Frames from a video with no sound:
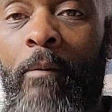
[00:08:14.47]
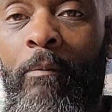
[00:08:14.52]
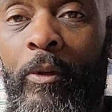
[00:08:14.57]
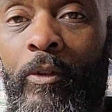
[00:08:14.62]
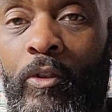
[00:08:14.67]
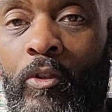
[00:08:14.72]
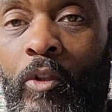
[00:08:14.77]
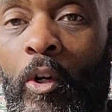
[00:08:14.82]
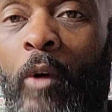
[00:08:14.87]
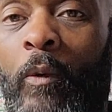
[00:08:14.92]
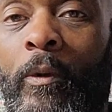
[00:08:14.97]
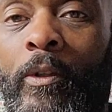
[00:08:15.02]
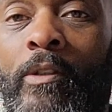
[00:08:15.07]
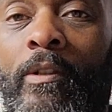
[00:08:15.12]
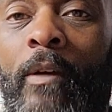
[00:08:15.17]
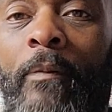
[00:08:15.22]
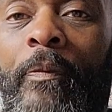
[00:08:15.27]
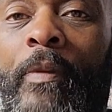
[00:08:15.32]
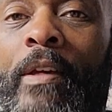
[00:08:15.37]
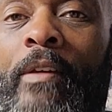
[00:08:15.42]
But start with
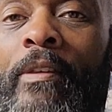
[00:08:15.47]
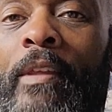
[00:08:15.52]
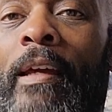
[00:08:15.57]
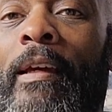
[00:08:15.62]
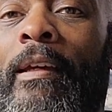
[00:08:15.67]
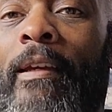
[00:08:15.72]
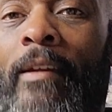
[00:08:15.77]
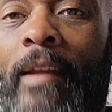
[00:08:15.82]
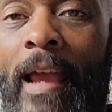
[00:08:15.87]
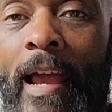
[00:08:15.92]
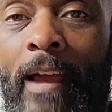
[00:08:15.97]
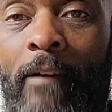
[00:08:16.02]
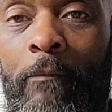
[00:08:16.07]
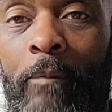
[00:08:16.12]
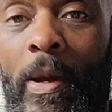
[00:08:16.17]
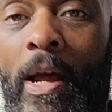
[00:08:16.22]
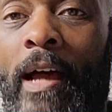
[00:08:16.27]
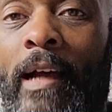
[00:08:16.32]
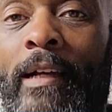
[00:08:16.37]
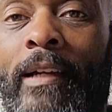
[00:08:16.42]
something that can have
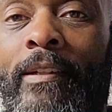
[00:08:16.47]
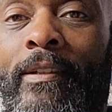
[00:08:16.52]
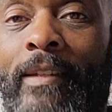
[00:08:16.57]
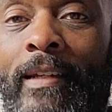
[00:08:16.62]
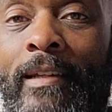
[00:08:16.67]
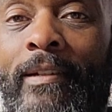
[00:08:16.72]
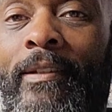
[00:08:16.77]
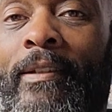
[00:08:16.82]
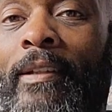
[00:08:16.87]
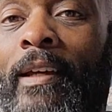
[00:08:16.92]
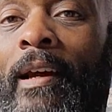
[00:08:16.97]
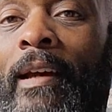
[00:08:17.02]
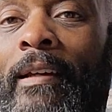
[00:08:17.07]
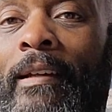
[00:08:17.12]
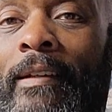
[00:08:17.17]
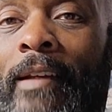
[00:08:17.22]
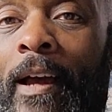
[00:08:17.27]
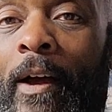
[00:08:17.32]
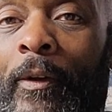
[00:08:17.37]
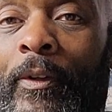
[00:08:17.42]
pockets inside
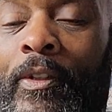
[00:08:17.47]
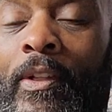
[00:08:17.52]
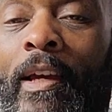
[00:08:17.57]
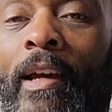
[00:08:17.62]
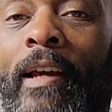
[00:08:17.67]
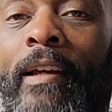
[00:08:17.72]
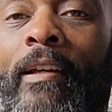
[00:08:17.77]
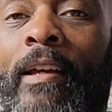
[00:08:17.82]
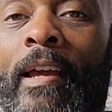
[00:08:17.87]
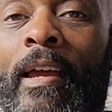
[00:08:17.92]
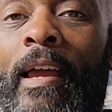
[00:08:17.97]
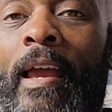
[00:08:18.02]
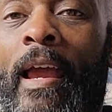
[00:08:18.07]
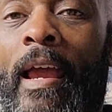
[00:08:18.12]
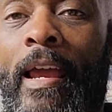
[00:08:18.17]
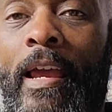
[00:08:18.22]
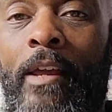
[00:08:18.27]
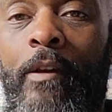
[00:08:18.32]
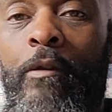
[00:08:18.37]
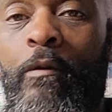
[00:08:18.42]
and outside,
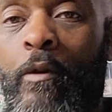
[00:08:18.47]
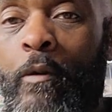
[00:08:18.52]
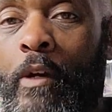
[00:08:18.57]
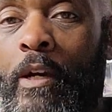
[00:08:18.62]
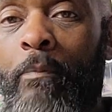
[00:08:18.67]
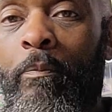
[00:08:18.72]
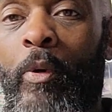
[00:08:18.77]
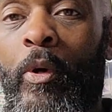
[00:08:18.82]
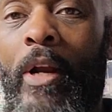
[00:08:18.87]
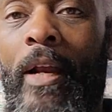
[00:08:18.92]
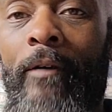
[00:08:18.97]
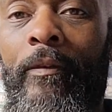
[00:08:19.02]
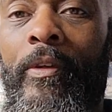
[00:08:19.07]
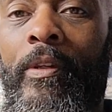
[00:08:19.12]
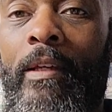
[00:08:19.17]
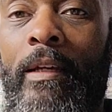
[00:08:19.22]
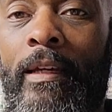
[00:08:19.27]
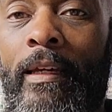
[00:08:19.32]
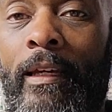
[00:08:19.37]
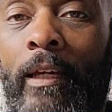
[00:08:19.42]
and you can put
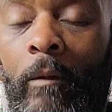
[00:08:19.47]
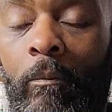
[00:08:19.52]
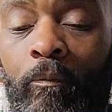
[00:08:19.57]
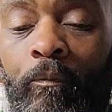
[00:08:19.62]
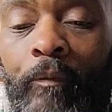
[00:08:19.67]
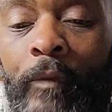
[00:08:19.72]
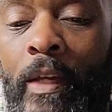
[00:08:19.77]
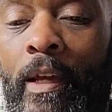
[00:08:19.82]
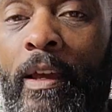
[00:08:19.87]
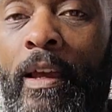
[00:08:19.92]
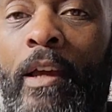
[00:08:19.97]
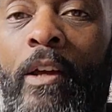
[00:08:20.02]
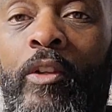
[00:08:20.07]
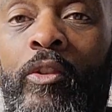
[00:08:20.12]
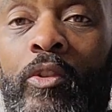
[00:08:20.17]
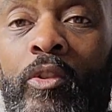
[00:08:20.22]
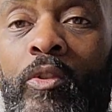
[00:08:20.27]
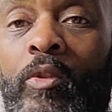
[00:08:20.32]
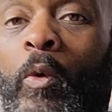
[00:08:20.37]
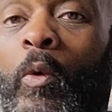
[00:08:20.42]
everything in.
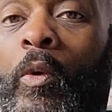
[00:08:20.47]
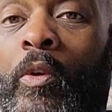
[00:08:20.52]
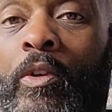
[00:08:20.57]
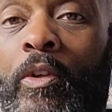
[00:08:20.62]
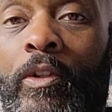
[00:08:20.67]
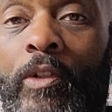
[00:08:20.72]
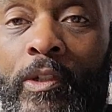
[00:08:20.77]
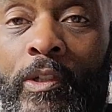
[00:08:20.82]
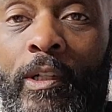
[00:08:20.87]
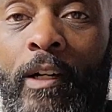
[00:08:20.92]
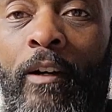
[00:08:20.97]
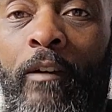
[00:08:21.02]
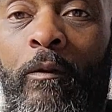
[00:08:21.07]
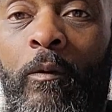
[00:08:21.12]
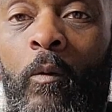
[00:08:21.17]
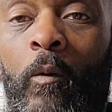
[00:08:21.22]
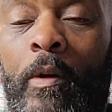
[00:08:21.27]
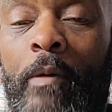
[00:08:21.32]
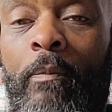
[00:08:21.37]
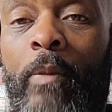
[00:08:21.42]
Store your stuff,
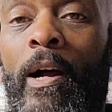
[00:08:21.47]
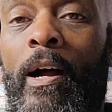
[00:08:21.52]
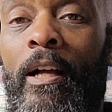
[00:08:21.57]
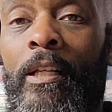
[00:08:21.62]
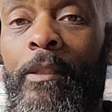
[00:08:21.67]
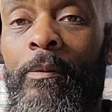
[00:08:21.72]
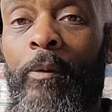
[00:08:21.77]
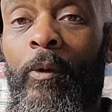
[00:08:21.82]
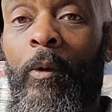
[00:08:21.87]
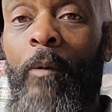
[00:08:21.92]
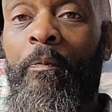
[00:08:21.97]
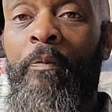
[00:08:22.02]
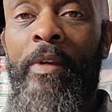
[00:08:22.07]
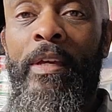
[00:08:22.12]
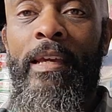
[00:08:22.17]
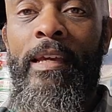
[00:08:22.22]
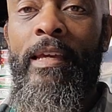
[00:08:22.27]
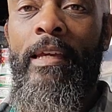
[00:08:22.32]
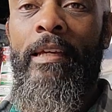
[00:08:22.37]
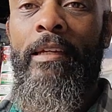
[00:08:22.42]
when possible,
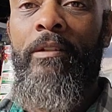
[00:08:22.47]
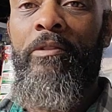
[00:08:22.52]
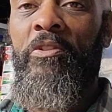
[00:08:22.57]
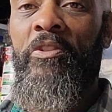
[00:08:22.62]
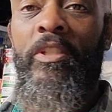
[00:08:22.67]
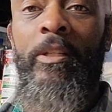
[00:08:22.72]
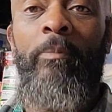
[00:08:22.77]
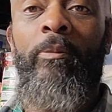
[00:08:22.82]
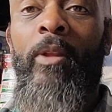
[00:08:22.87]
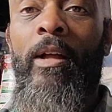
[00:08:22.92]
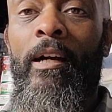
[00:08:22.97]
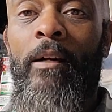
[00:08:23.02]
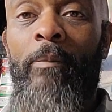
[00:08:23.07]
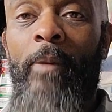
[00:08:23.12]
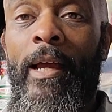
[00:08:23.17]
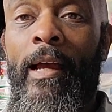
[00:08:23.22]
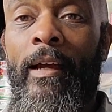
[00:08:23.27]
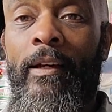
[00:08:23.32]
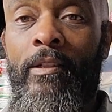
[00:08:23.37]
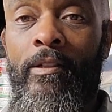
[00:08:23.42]
in Ziploc
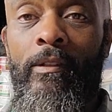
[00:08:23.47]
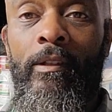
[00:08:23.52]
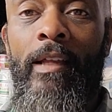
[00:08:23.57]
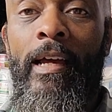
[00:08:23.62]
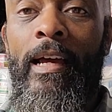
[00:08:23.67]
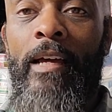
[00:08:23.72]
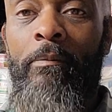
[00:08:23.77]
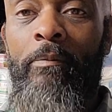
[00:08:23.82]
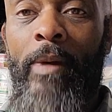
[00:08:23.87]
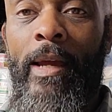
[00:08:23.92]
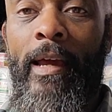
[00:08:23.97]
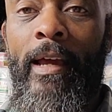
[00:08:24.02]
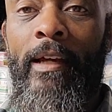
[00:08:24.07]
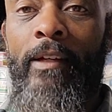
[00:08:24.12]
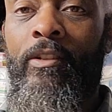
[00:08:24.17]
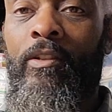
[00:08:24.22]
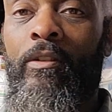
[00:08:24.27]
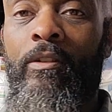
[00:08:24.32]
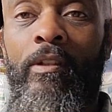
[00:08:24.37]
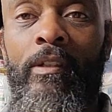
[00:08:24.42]
bags, Glad
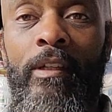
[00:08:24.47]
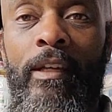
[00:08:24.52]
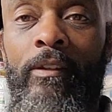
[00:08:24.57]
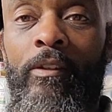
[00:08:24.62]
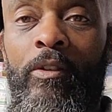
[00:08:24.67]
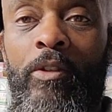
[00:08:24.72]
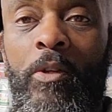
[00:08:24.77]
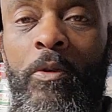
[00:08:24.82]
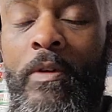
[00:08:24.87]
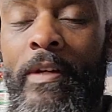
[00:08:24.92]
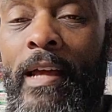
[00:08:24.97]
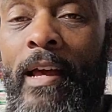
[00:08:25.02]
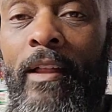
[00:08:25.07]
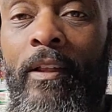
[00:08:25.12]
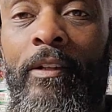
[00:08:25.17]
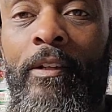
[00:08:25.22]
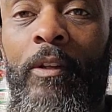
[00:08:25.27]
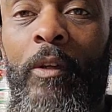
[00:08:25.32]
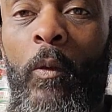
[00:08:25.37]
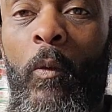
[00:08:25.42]
bags. Get the
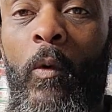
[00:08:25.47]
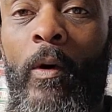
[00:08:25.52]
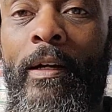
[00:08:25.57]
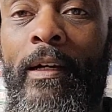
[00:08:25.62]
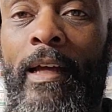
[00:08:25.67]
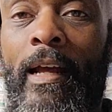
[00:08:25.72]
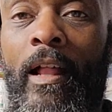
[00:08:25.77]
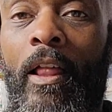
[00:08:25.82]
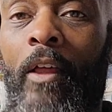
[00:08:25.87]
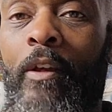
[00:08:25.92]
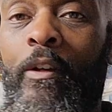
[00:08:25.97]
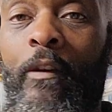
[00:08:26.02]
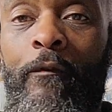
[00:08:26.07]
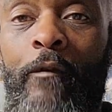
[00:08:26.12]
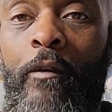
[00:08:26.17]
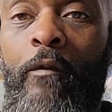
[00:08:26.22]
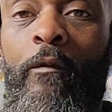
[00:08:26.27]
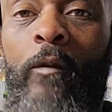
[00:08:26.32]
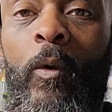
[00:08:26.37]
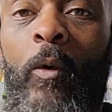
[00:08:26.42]
2-gallon and the 1-gallon. If
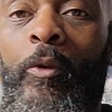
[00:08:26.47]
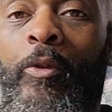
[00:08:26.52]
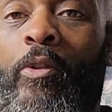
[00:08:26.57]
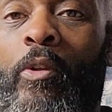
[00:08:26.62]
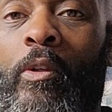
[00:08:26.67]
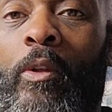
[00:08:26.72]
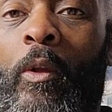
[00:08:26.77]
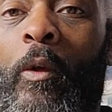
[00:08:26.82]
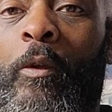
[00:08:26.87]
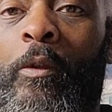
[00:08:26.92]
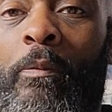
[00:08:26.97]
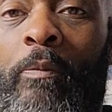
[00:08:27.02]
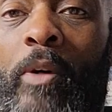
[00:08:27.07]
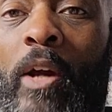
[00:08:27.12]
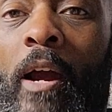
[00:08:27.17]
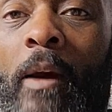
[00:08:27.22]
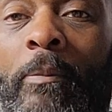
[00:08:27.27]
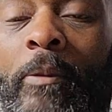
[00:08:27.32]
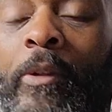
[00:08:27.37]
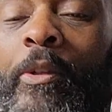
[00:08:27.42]
you fold your clothes
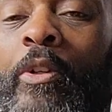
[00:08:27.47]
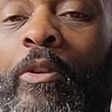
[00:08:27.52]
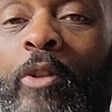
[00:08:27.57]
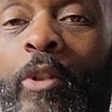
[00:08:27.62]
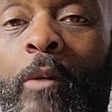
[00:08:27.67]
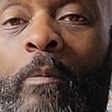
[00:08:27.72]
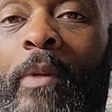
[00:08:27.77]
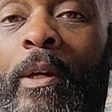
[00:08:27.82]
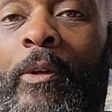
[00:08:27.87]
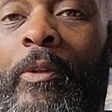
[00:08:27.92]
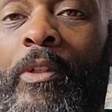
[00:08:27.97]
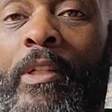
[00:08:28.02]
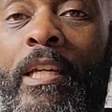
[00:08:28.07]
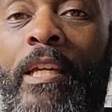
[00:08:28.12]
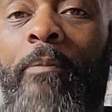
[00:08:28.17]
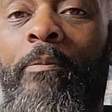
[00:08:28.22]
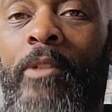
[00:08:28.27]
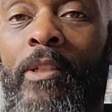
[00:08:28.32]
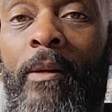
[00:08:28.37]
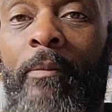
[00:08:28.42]
properly, you should be able to
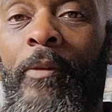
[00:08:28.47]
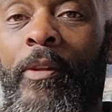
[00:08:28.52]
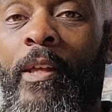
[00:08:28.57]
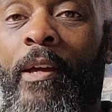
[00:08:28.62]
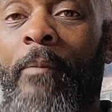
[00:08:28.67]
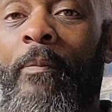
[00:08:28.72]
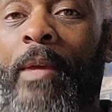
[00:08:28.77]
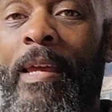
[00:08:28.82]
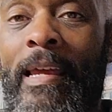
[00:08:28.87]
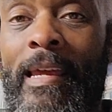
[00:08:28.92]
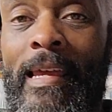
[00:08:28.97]
keep some of them